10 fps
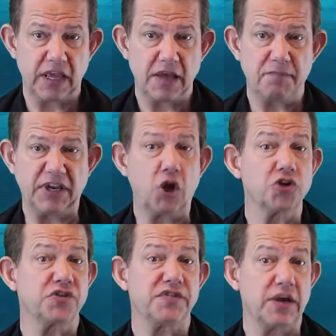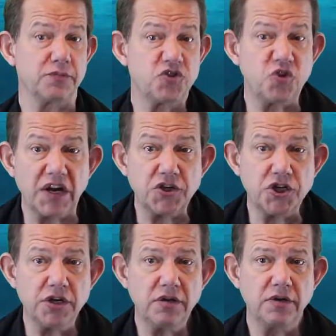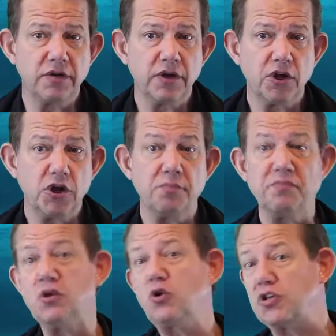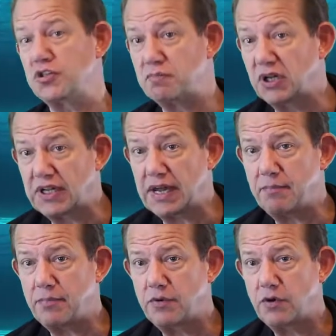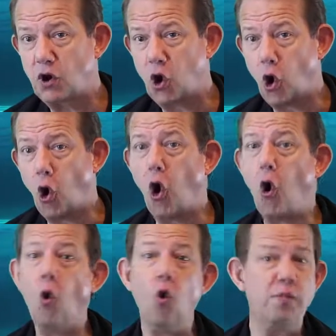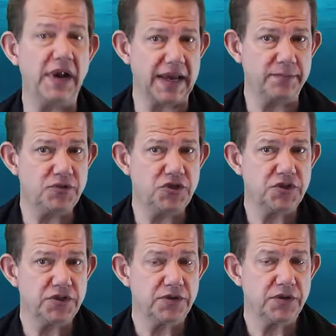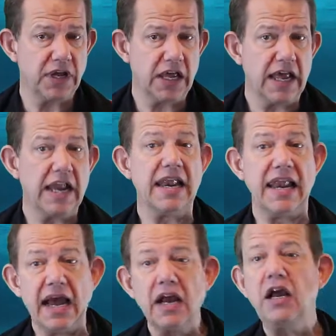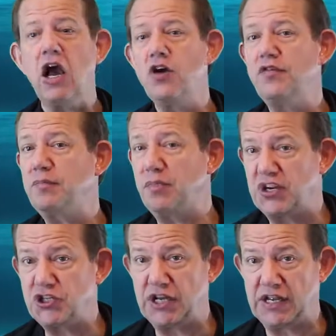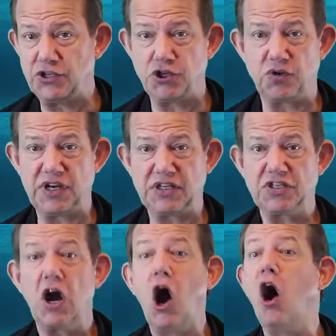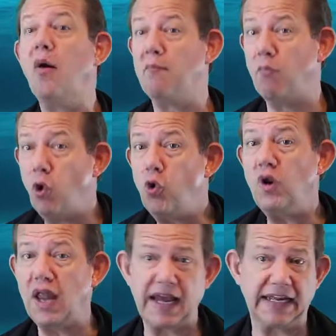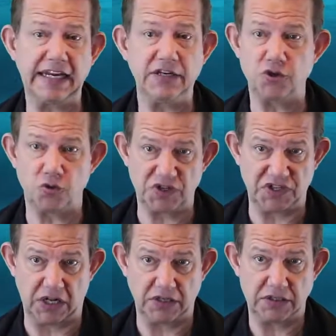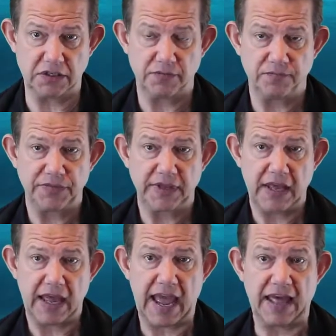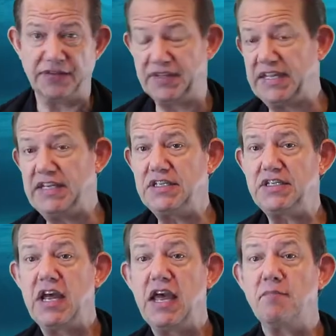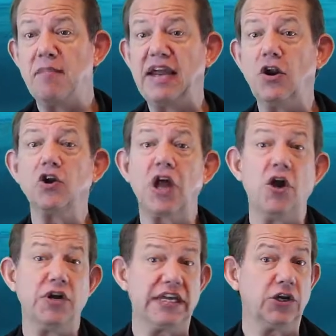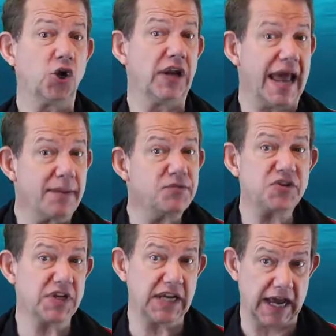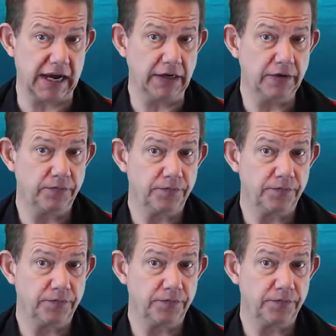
because of the obstruction, mucus buildup, or blebs. Lung overpressure injuries are more likely to result, and these may not only collapse the lung,